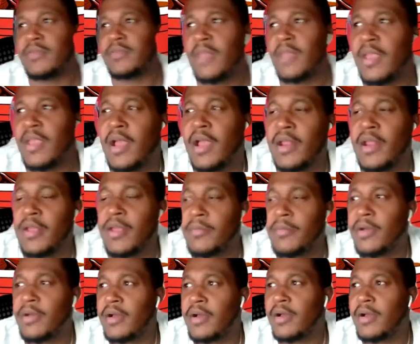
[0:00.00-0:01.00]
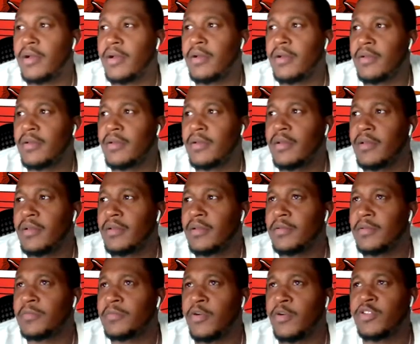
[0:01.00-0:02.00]
They got him
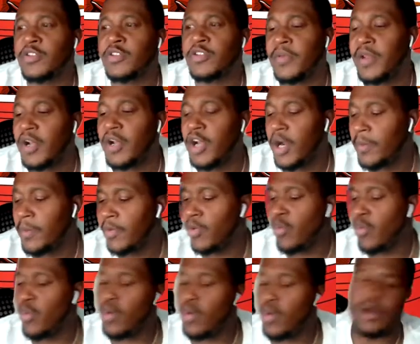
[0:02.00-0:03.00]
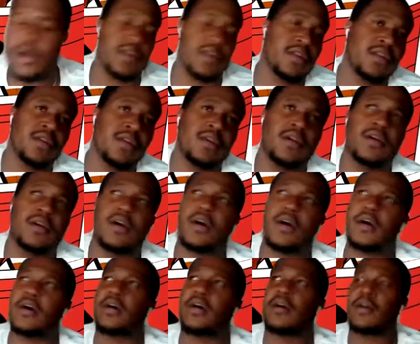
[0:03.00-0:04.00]
supposed to be the number 1
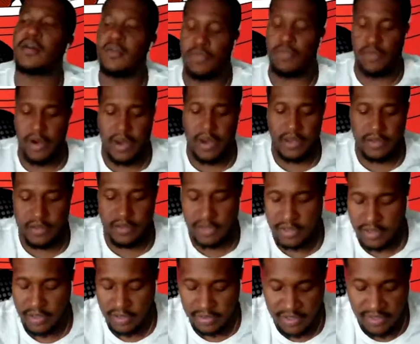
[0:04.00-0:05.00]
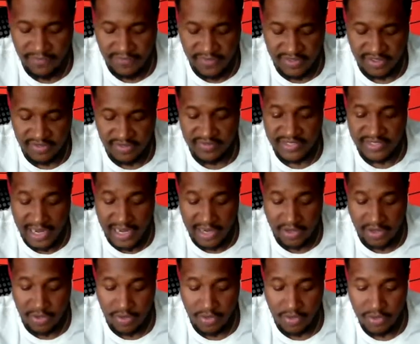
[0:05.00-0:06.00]
ranked defensive
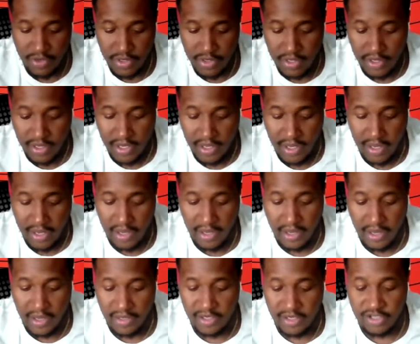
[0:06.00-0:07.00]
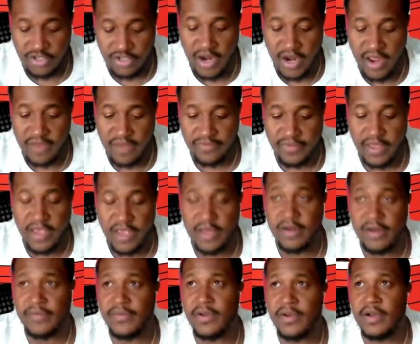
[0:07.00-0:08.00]
tackle in the draft ahead
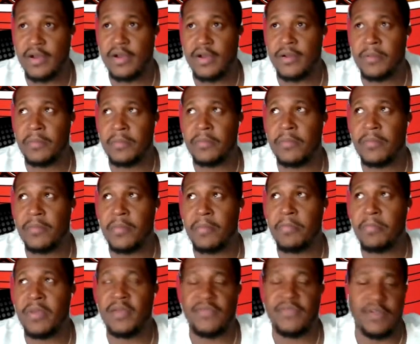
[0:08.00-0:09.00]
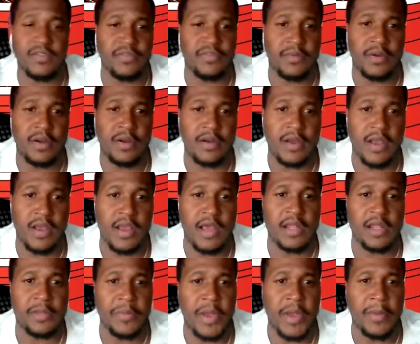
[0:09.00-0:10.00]
of big fella from
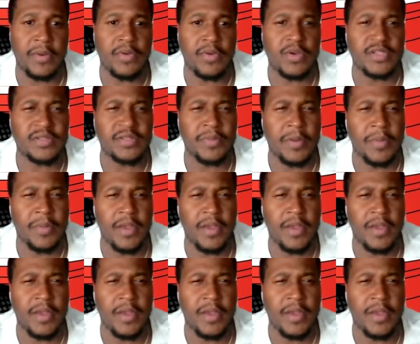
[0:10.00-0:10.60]
Alabama. What's my